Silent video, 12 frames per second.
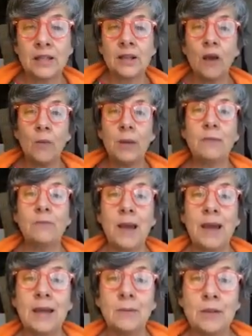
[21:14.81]
So we
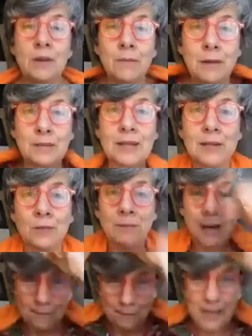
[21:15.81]
don't make mistakes. We
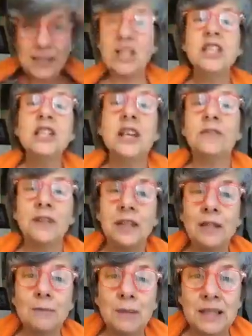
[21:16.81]
make
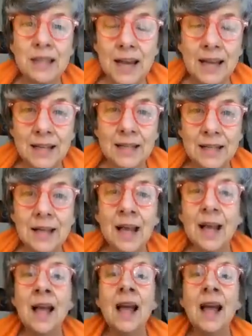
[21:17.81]
magnificent mistakes,